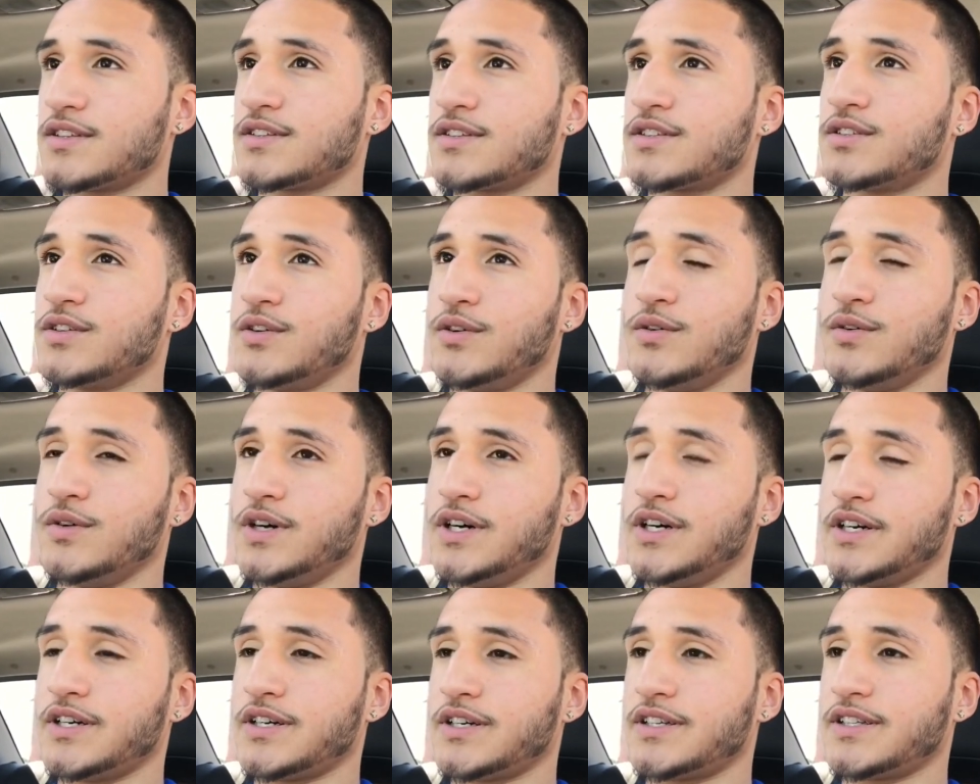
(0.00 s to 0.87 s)

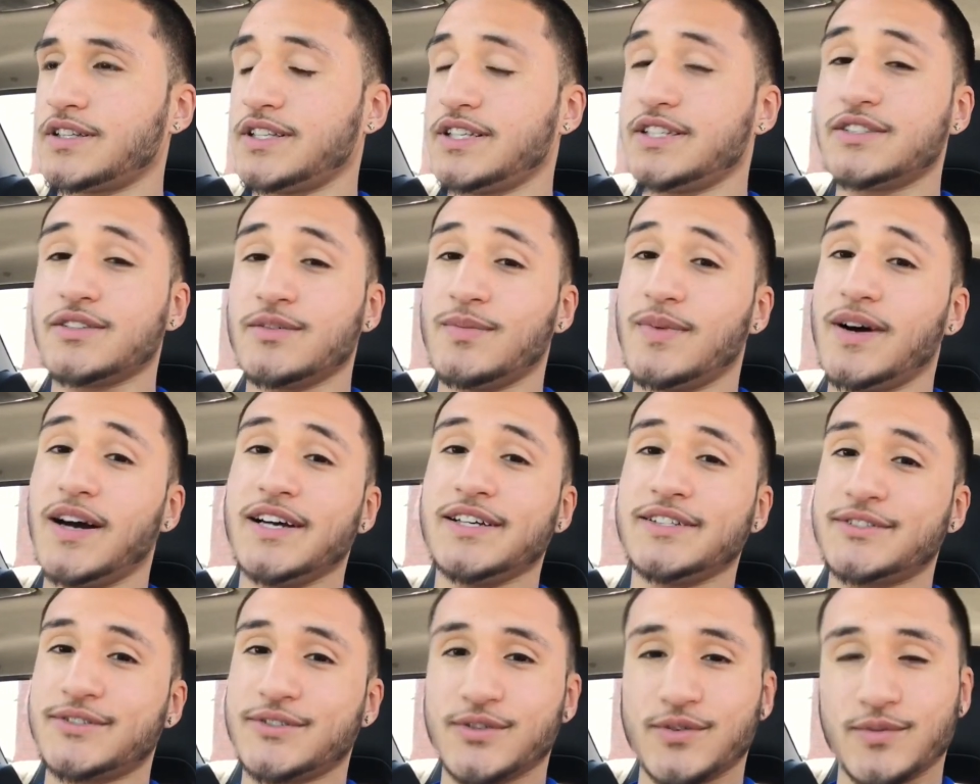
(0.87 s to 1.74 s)
So these are my
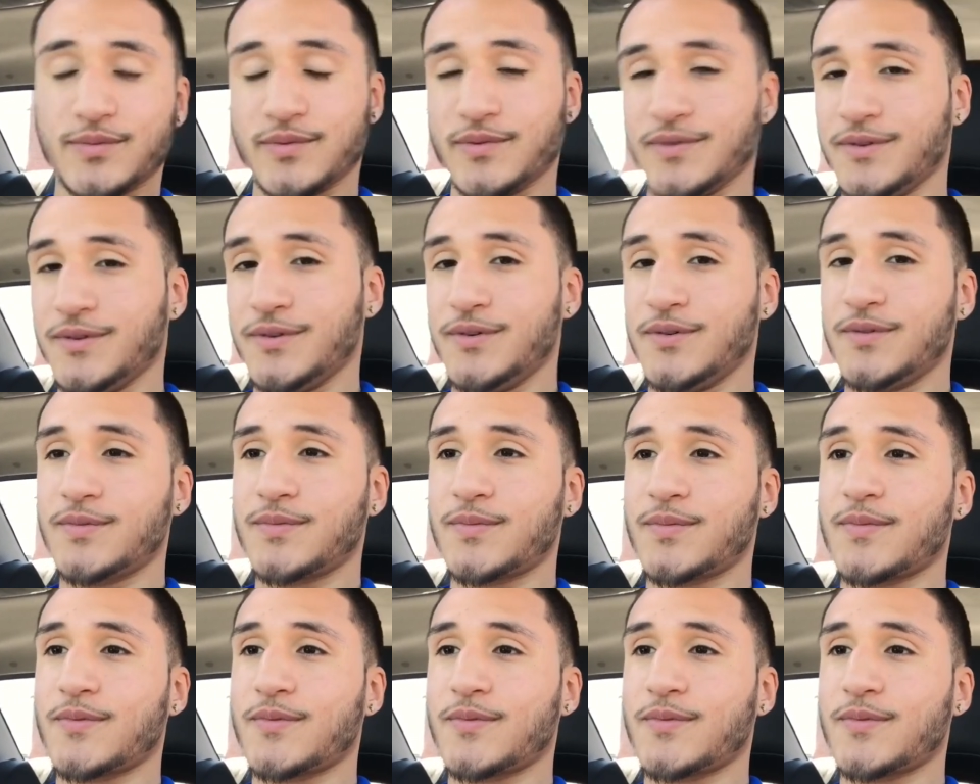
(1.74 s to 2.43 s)
Subaru